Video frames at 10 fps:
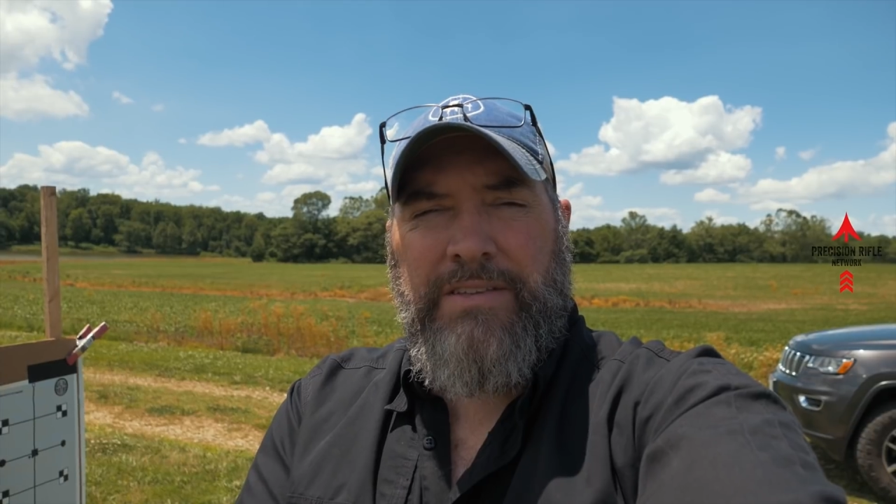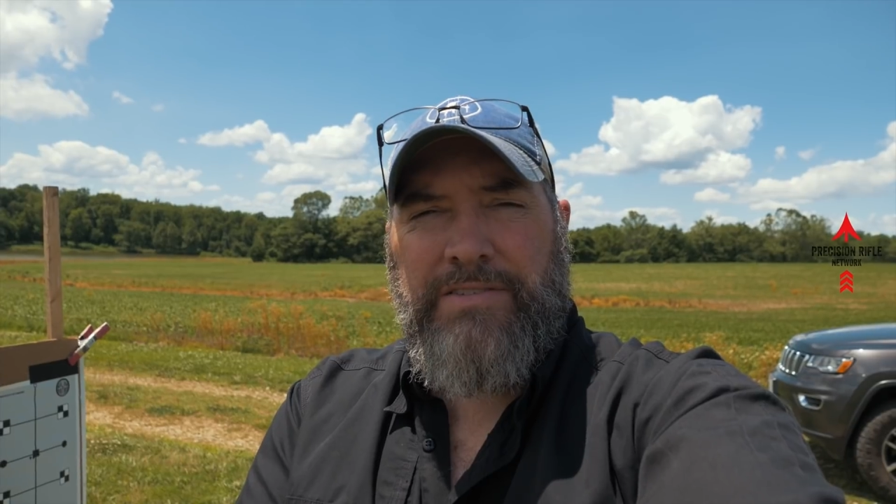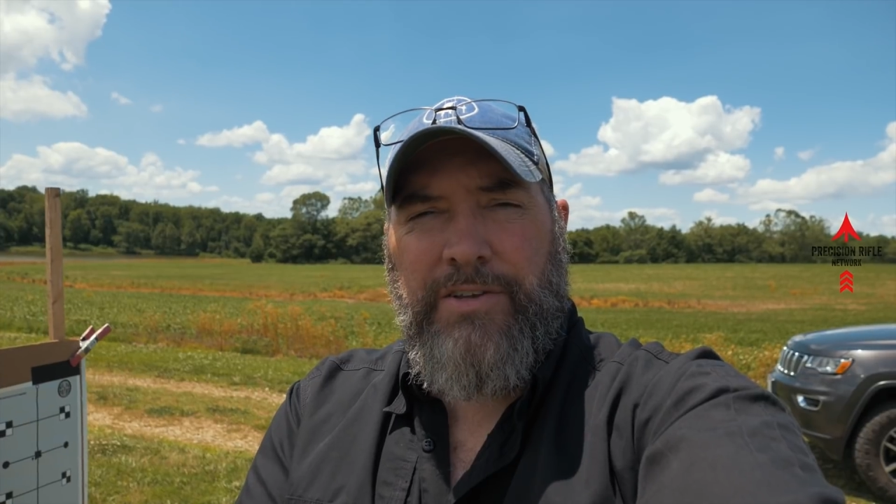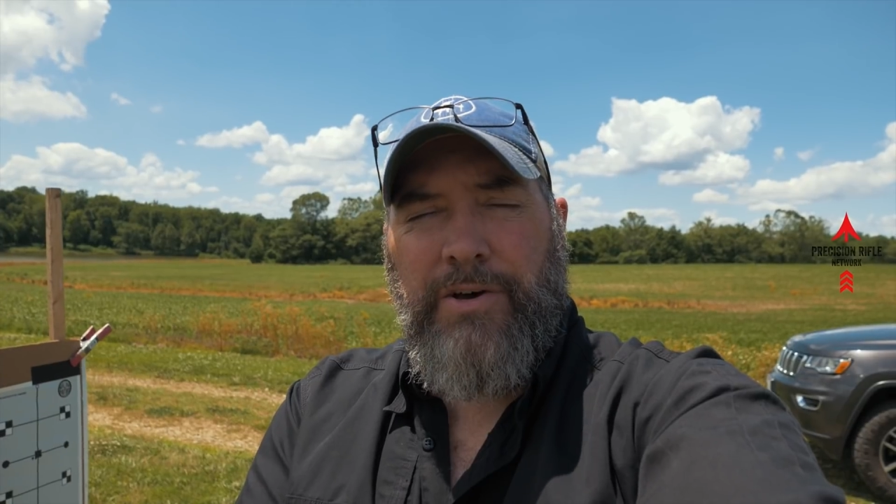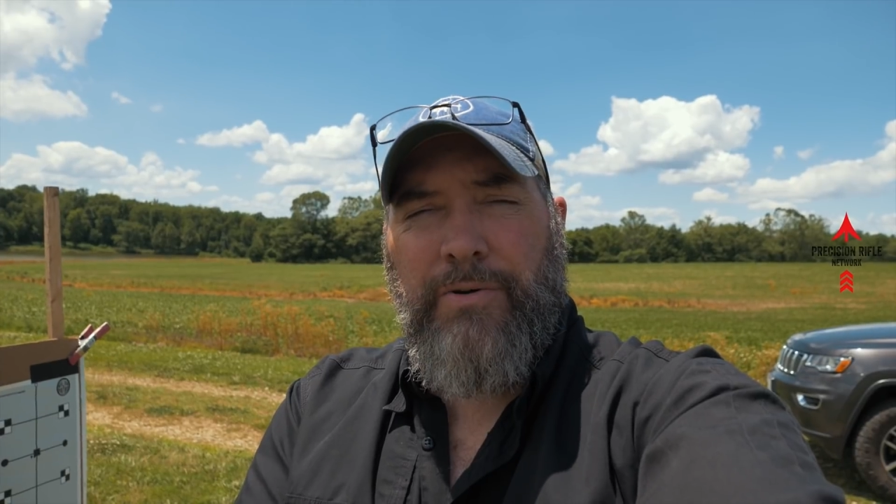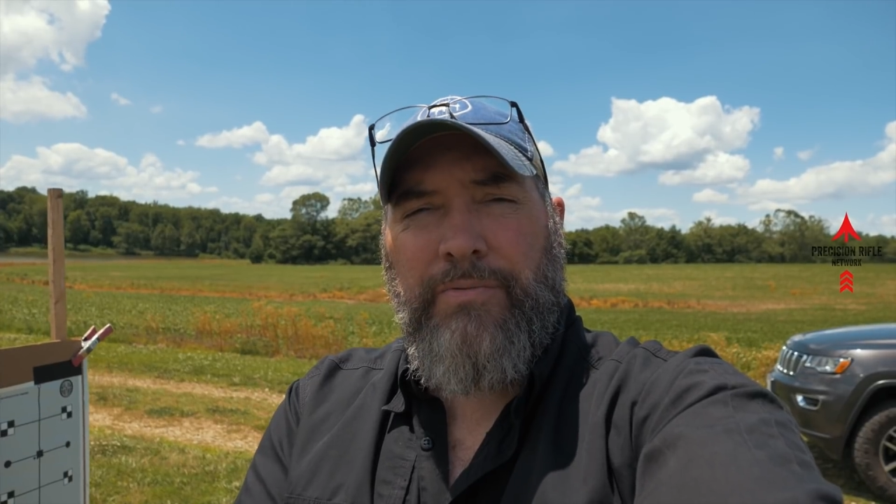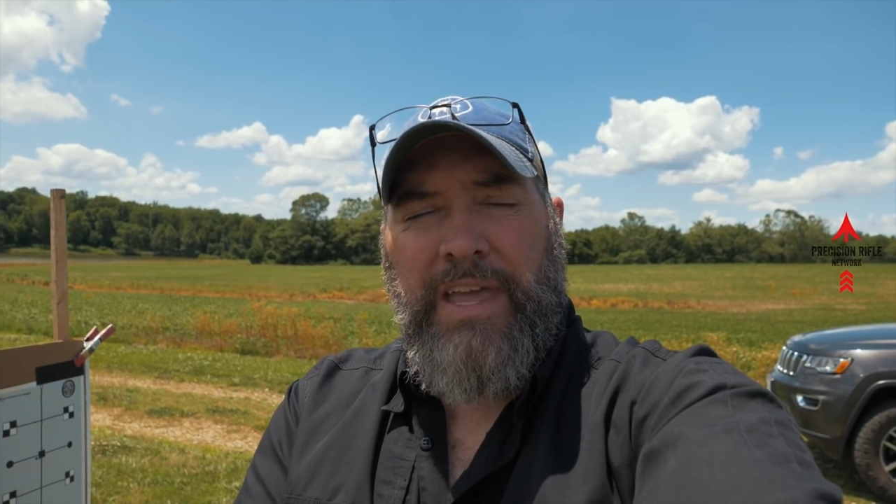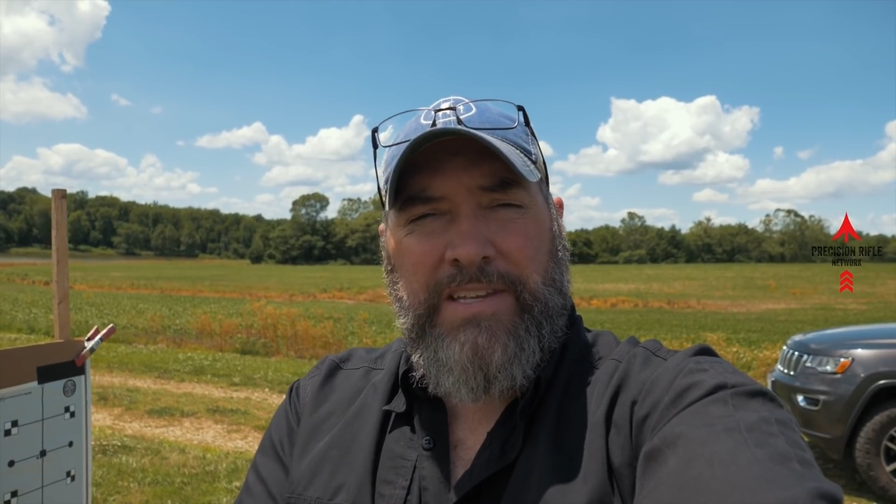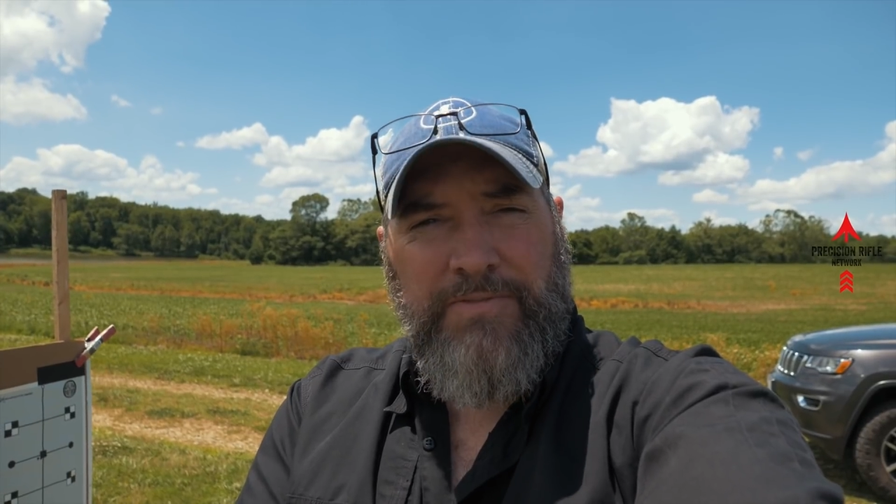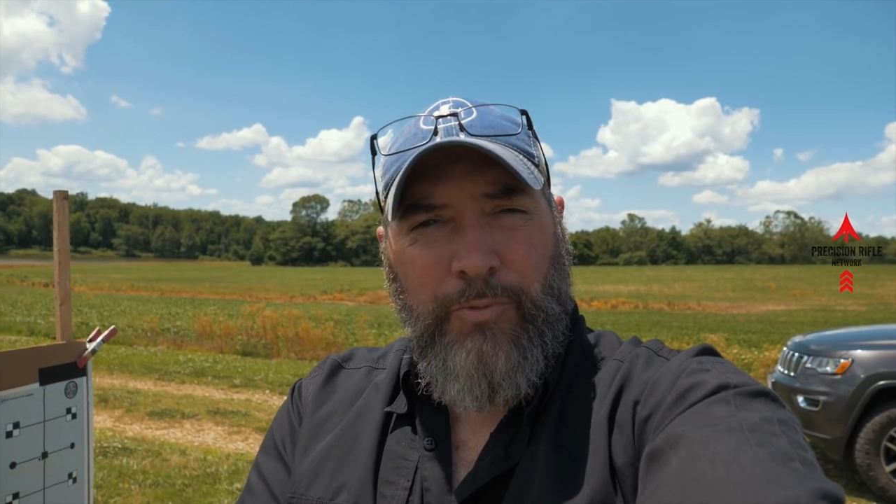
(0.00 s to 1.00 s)
So
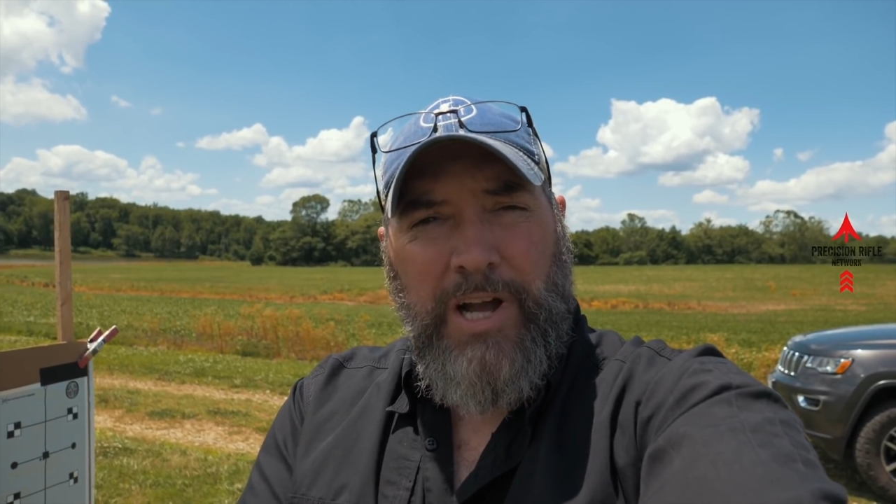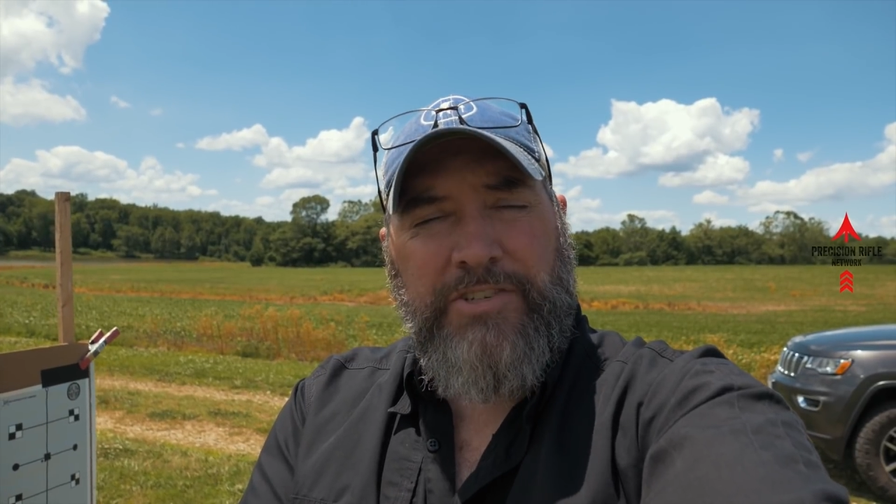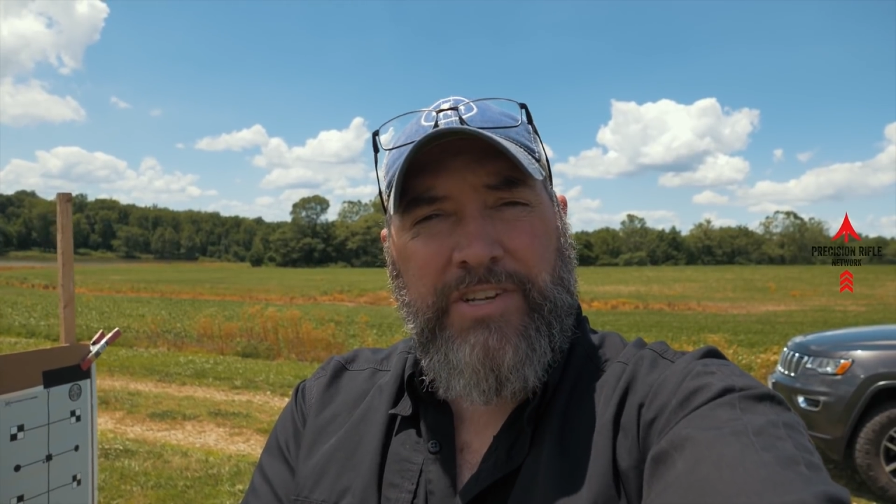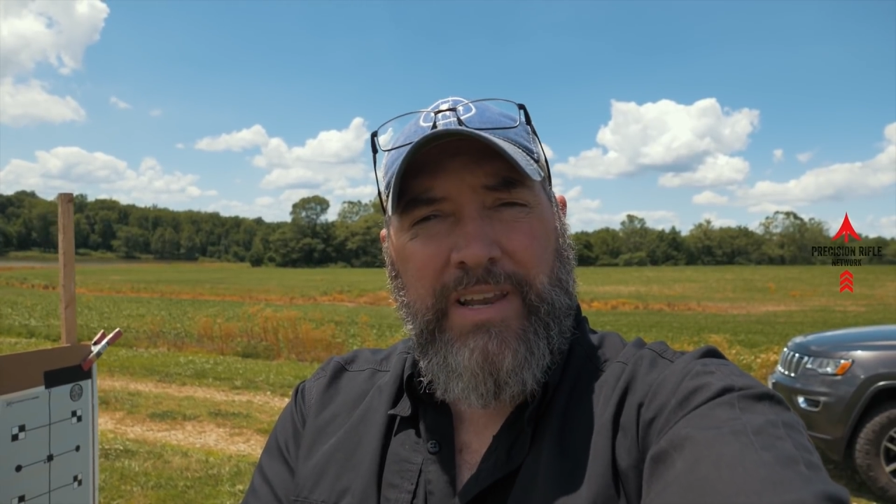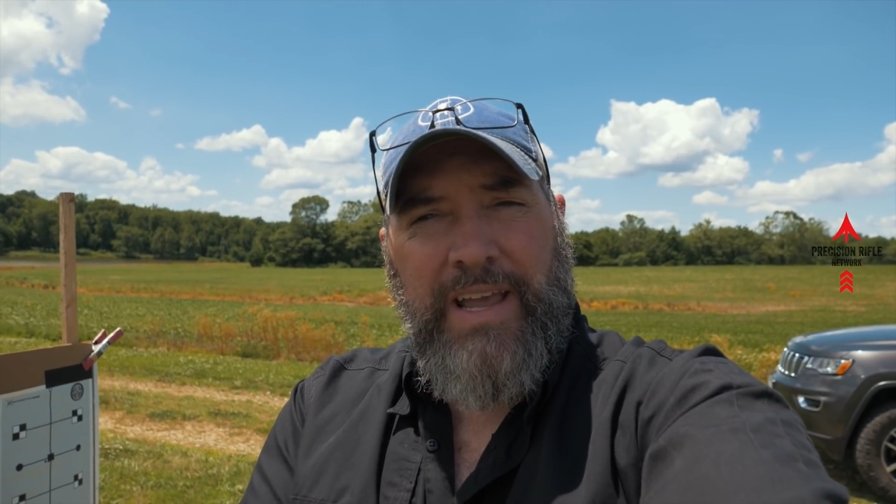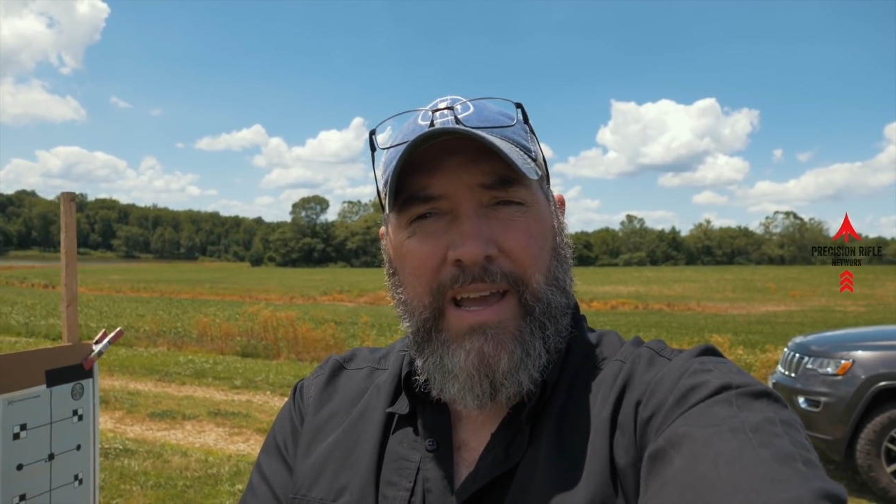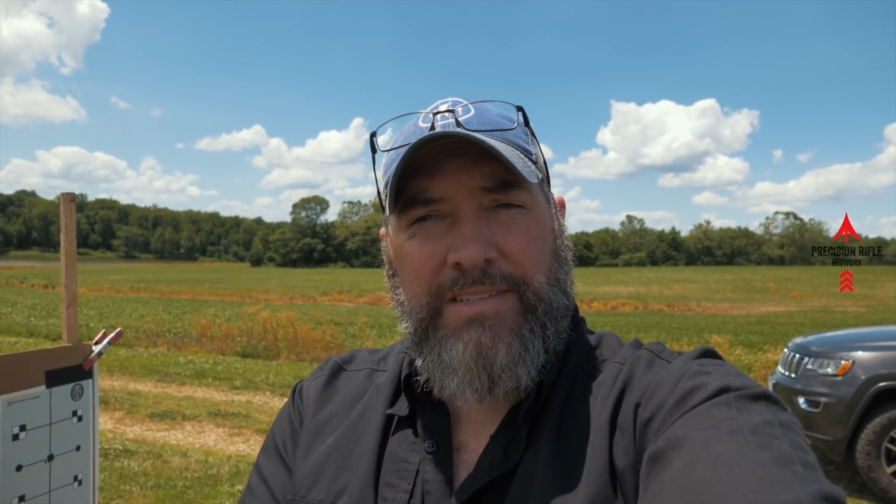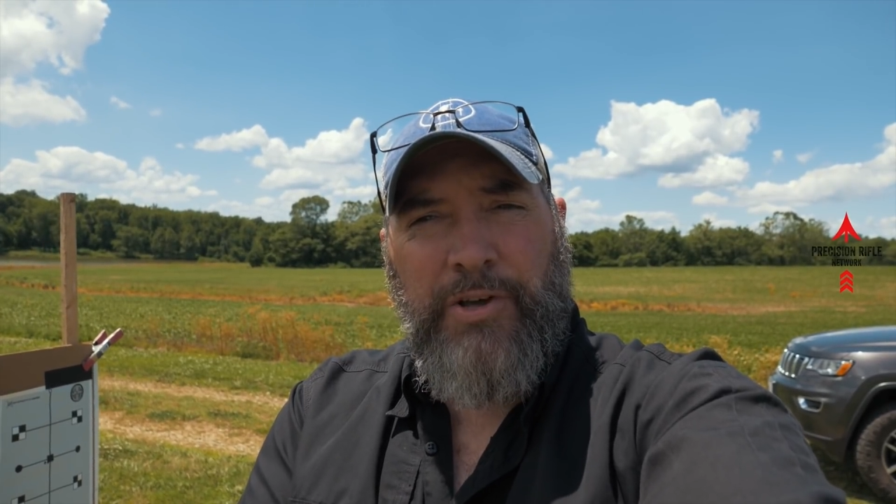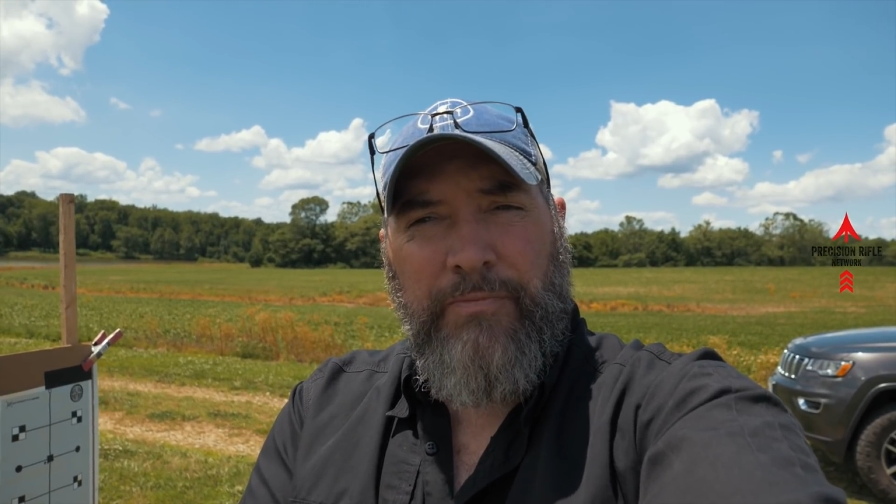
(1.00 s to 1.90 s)
thanks for watching today, guys.